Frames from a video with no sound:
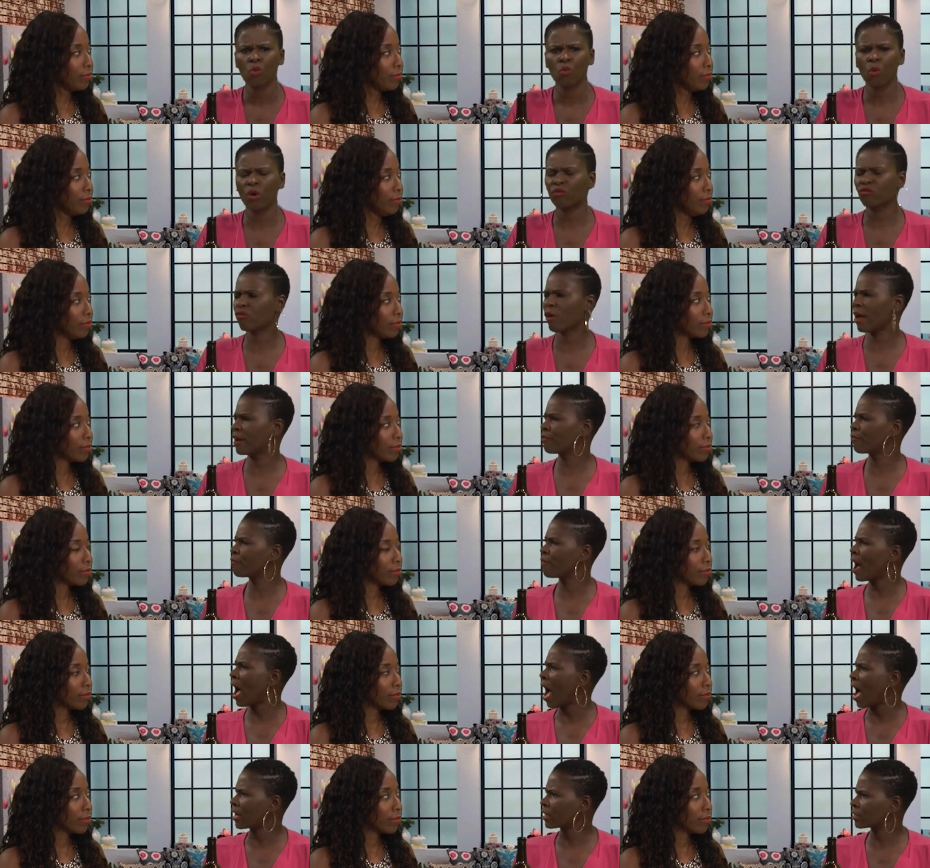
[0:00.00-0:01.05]
Speaker 1: what Redd
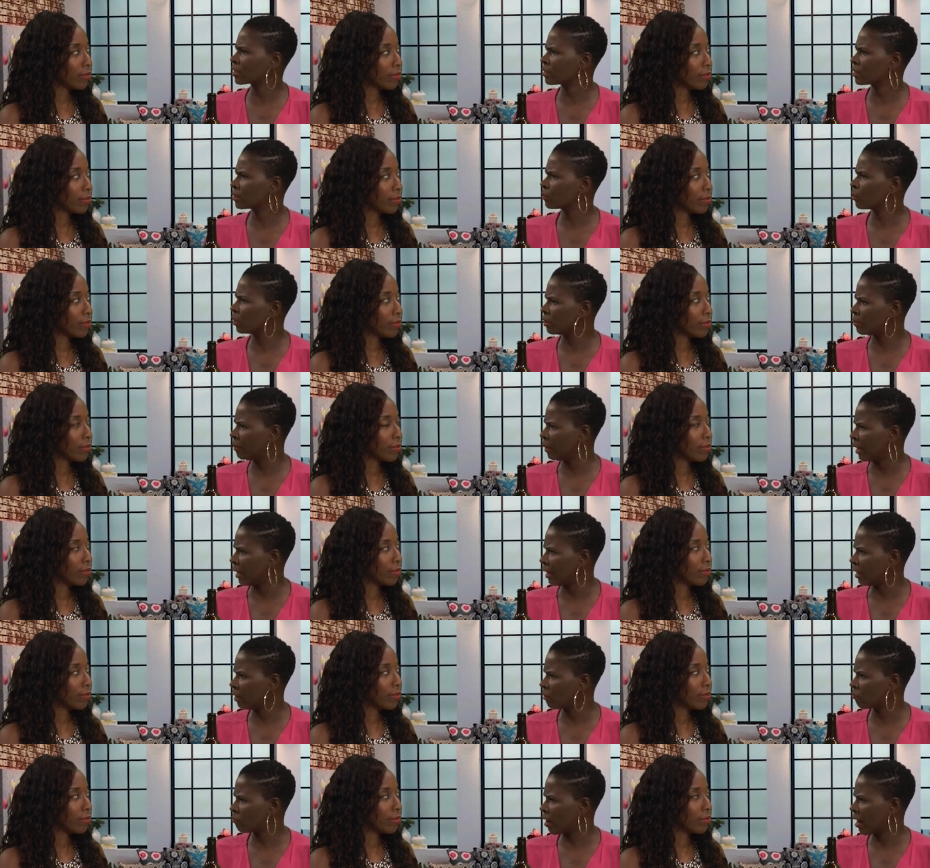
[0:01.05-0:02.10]
Foxx would be,
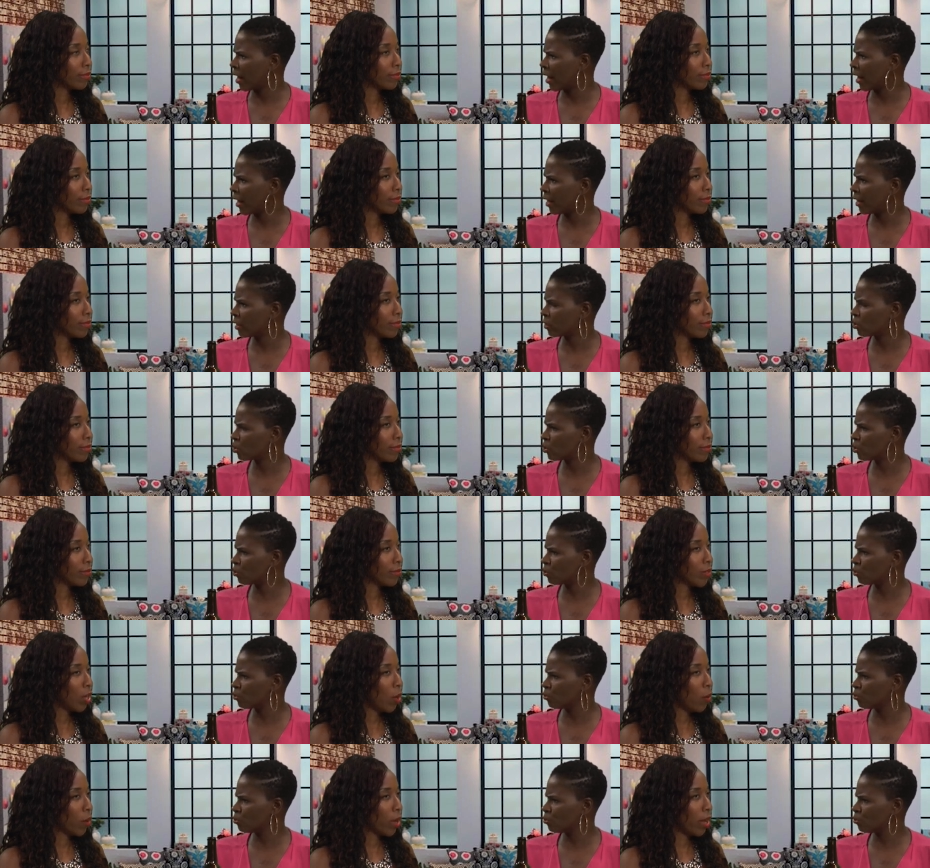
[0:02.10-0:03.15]
right? To
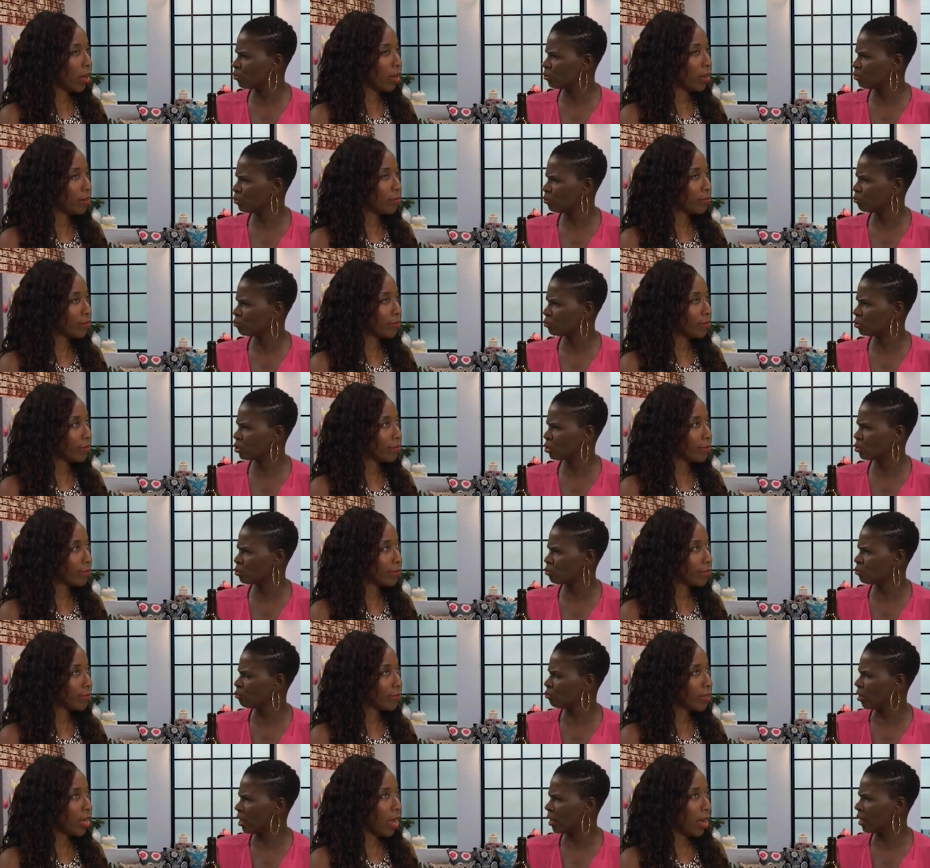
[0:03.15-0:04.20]
okay, to
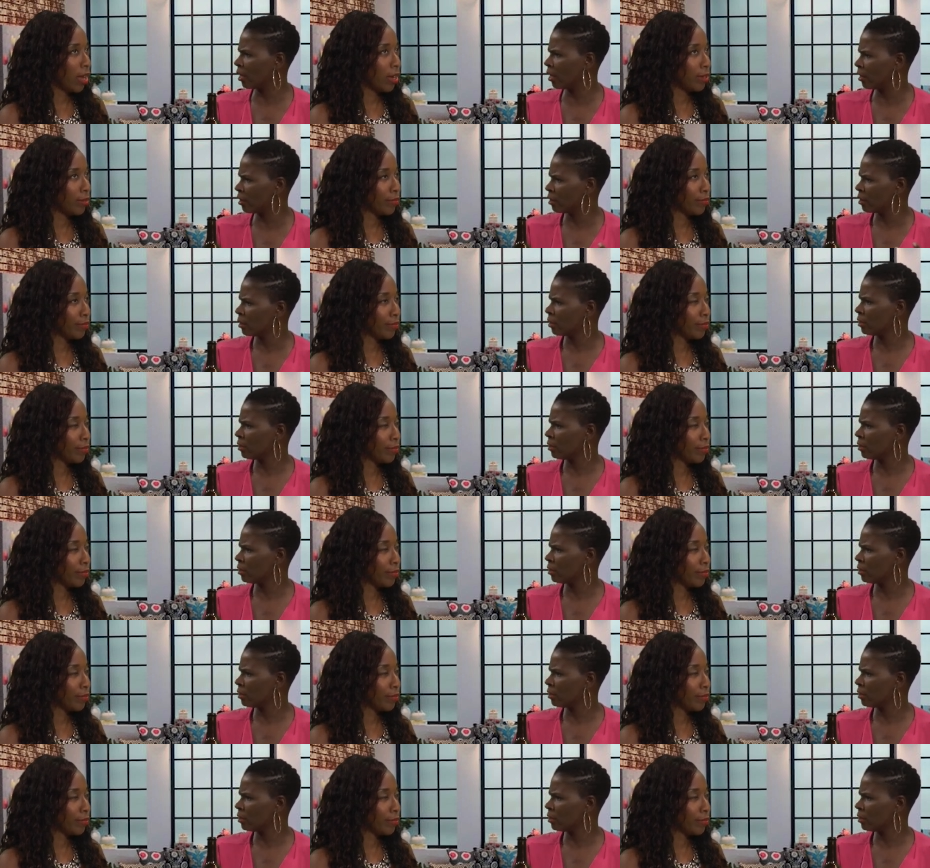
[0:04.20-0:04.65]
uh, yeah.